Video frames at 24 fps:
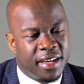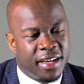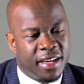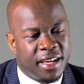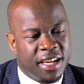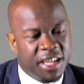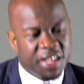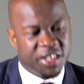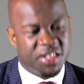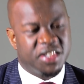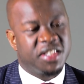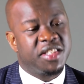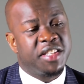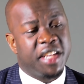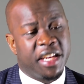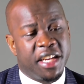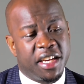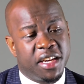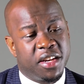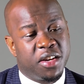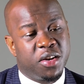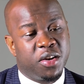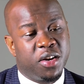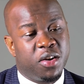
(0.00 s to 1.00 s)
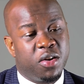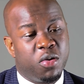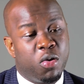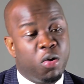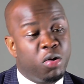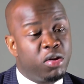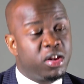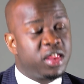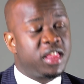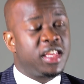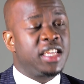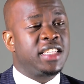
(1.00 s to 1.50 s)
His stake,
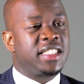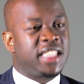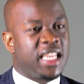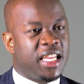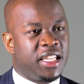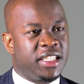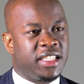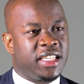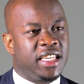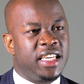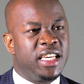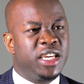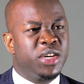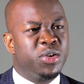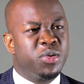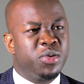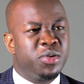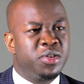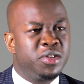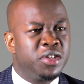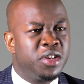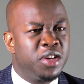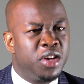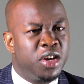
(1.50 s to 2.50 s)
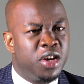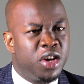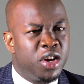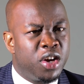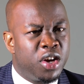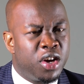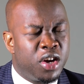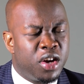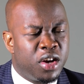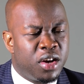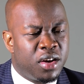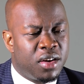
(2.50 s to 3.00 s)
all things held equal,
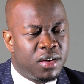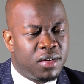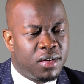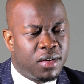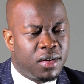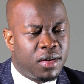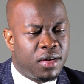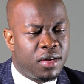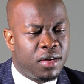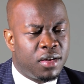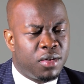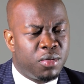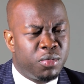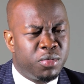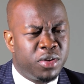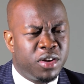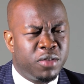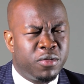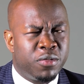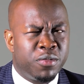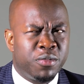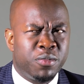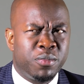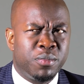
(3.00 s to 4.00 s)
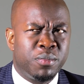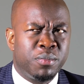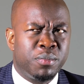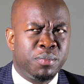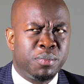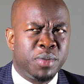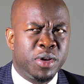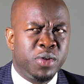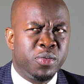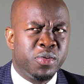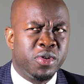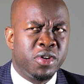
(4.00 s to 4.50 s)
would have
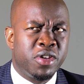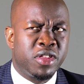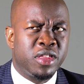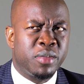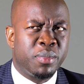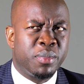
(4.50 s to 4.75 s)
been worth